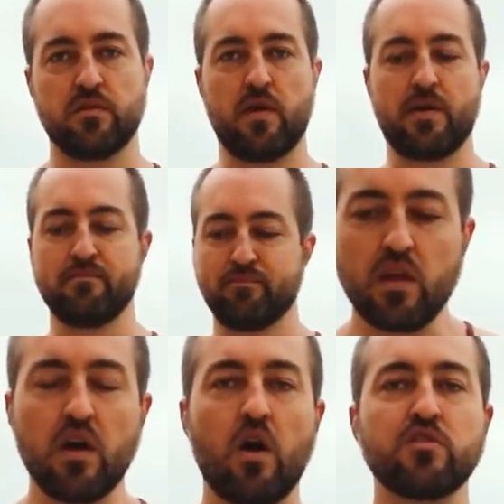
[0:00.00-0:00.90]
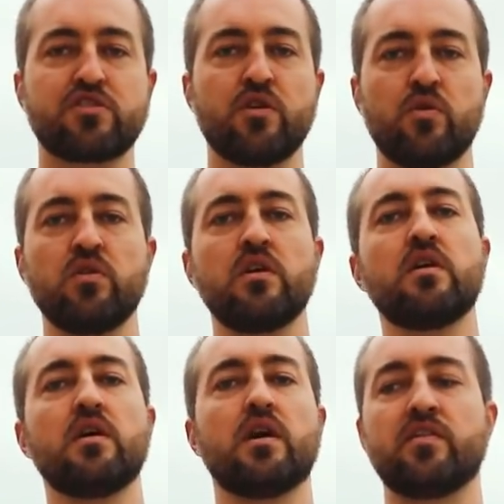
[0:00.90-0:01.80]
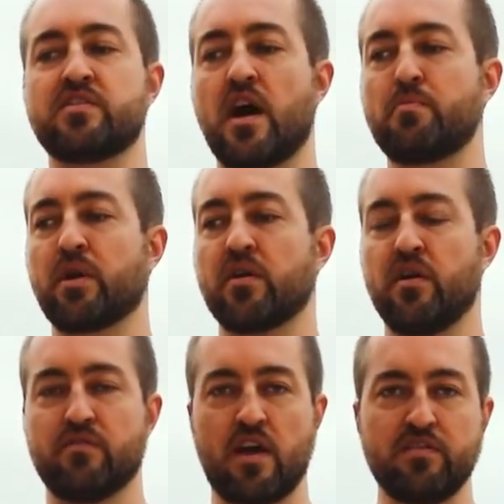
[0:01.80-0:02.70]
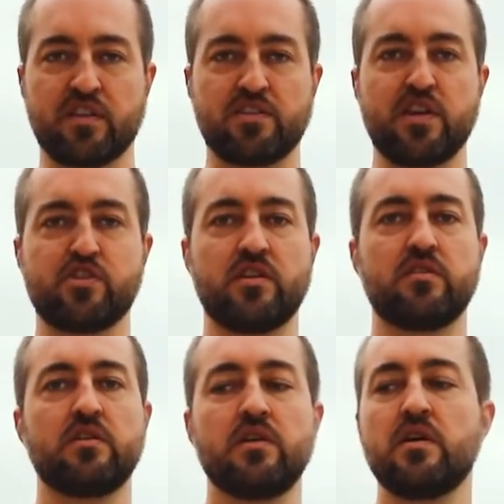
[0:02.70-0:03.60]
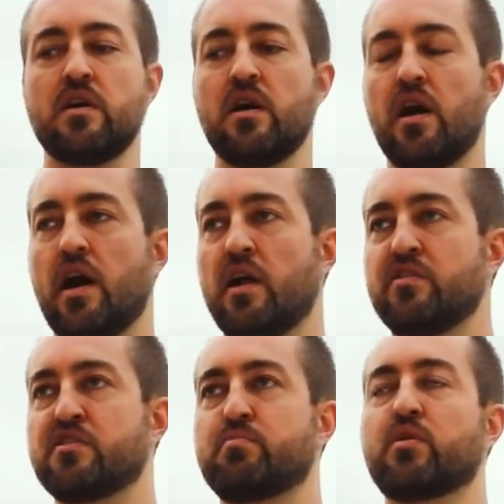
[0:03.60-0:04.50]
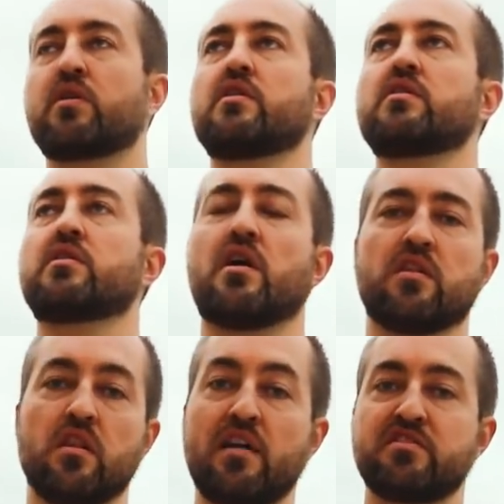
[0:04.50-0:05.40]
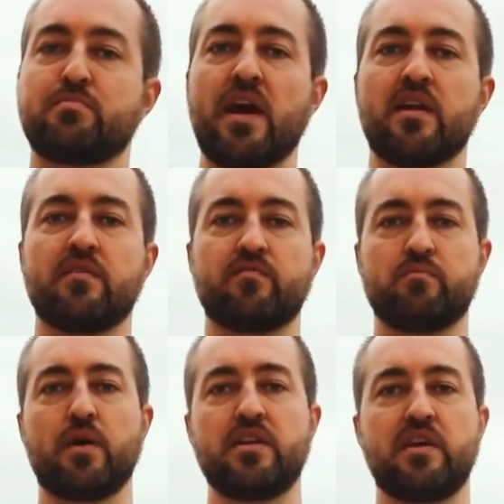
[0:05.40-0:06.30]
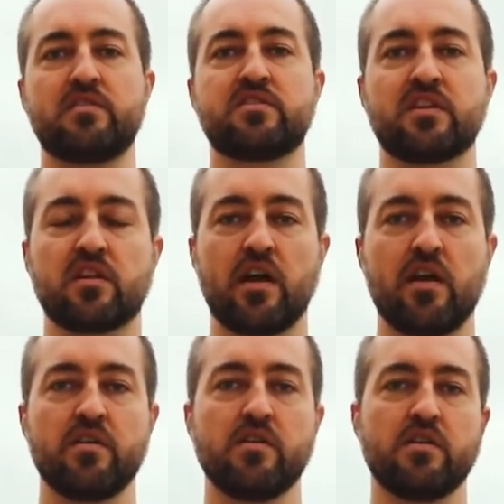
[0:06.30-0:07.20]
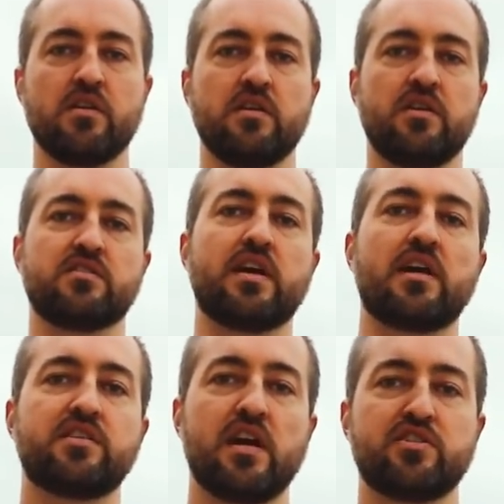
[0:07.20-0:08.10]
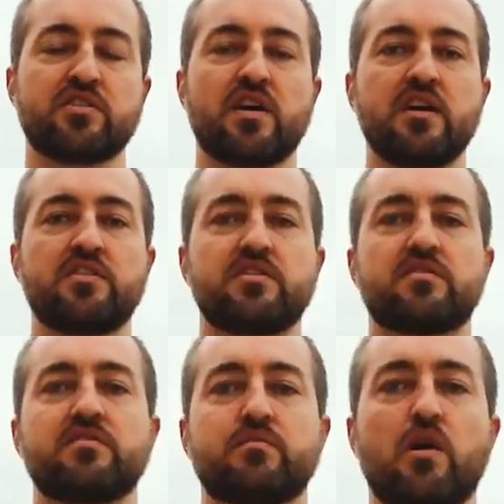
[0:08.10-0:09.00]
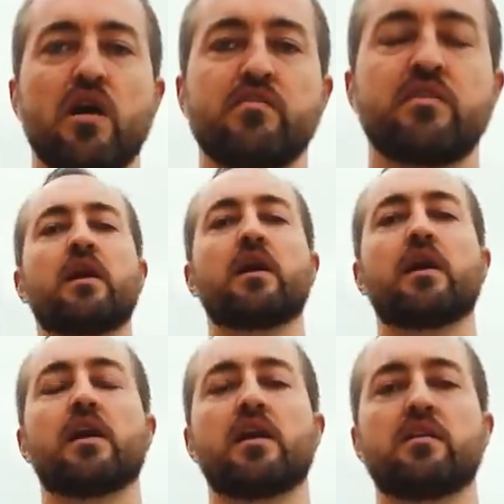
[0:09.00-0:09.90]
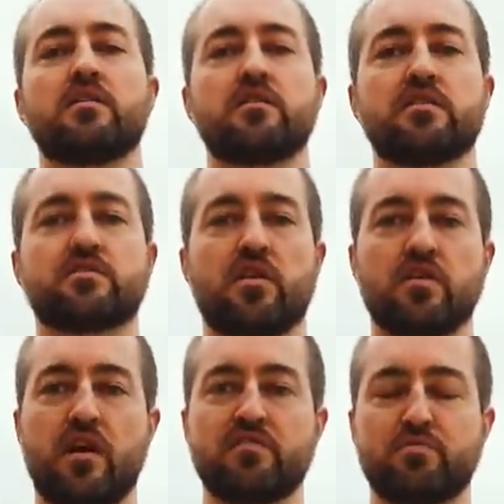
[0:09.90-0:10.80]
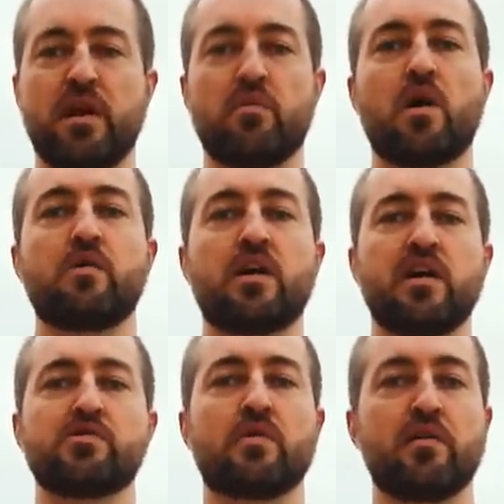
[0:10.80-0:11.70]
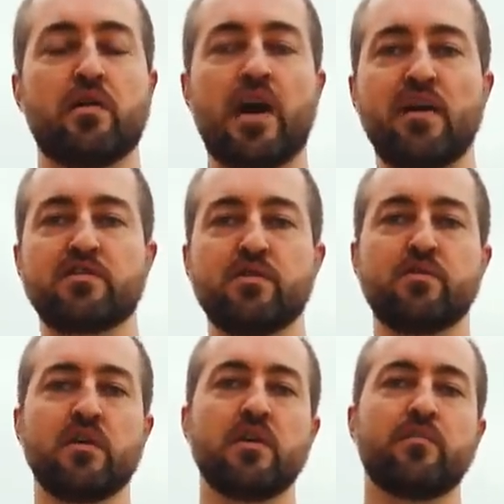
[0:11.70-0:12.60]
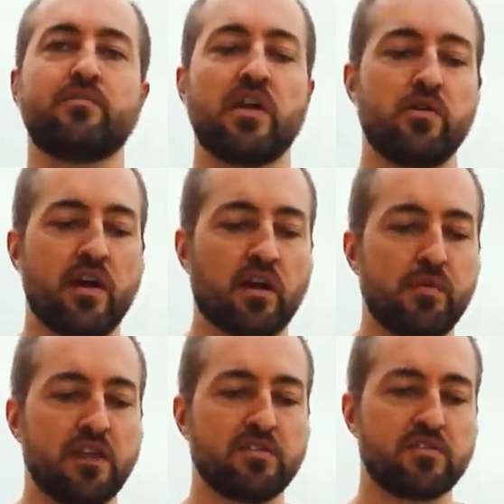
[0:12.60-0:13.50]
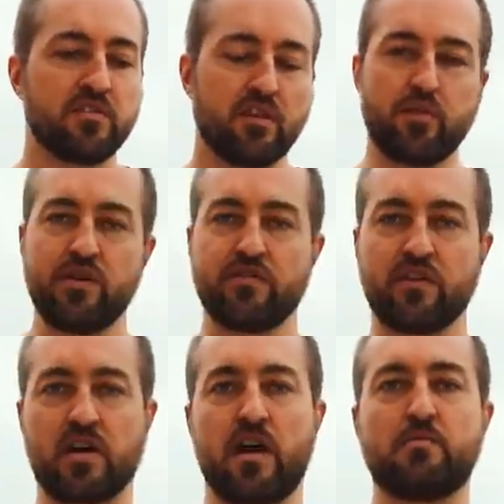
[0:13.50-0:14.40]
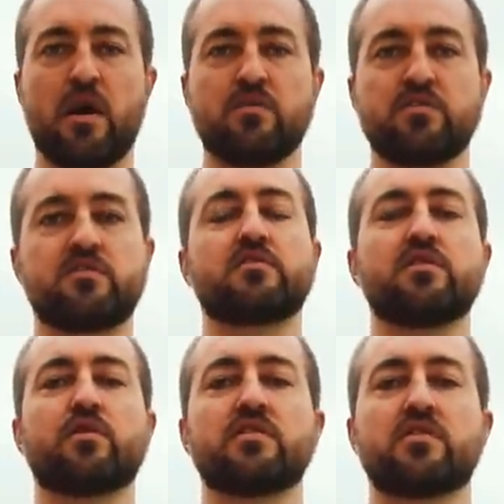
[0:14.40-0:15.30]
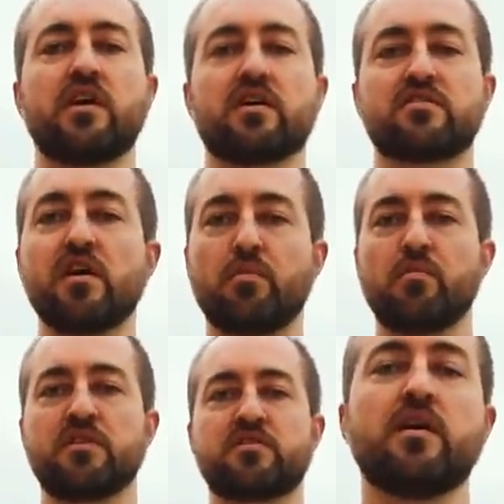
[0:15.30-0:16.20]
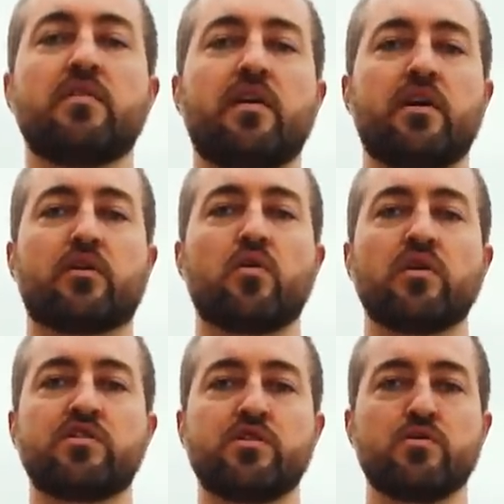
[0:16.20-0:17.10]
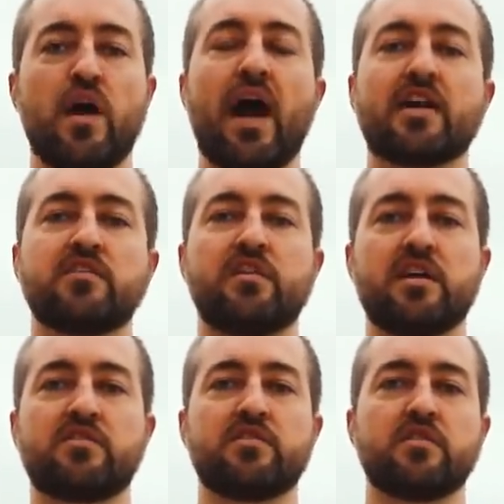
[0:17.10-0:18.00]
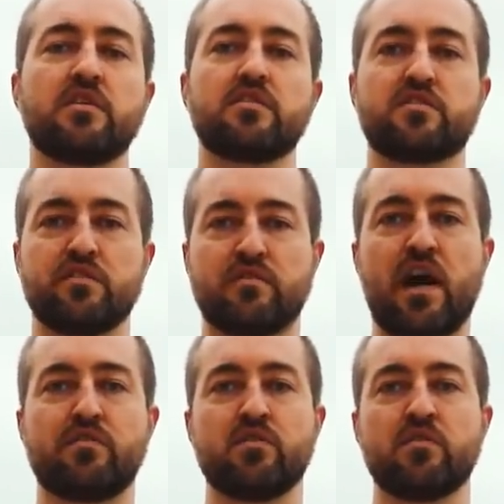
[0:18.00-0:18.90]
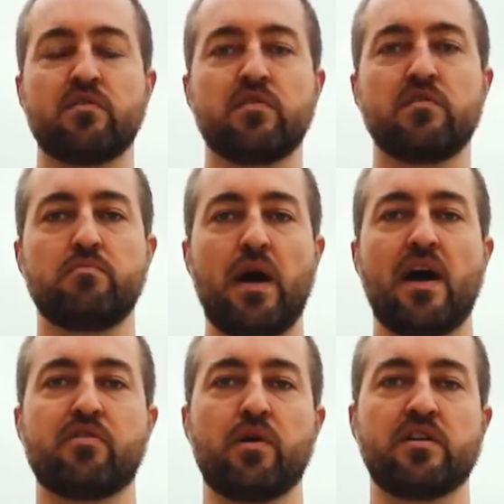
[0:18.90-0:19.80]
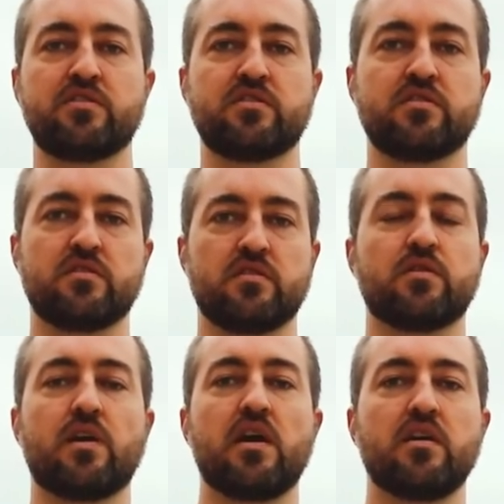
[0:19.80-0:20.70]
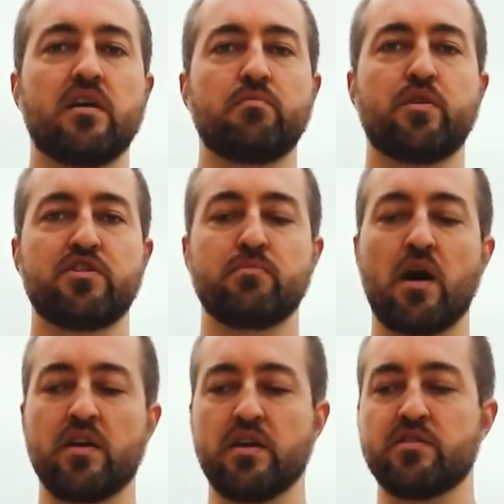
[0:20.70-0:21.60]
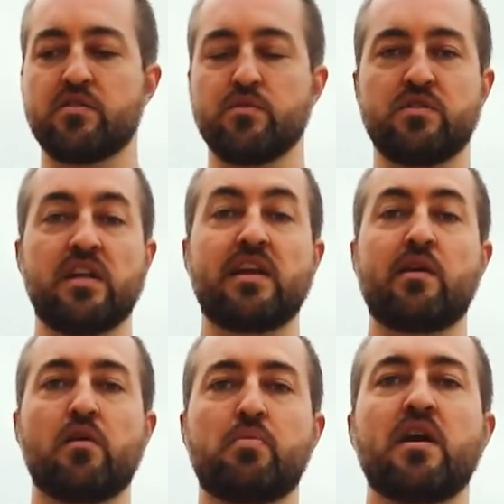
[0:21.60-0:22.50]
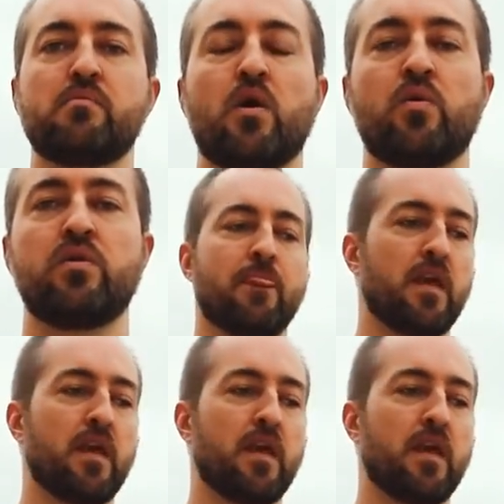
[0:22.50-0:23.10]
Okay. Also, in the topic of life extension, uh, there's a book called Lifespan by David Sinclair. He's an anti-aging scientist from Harvard, and it's called Lifespan, Why We Age and Why We Don't Have To. He recommends three different compounds that you can take as supplements that are going to activate survival pathways, okay, and put your body into D N A repair mode.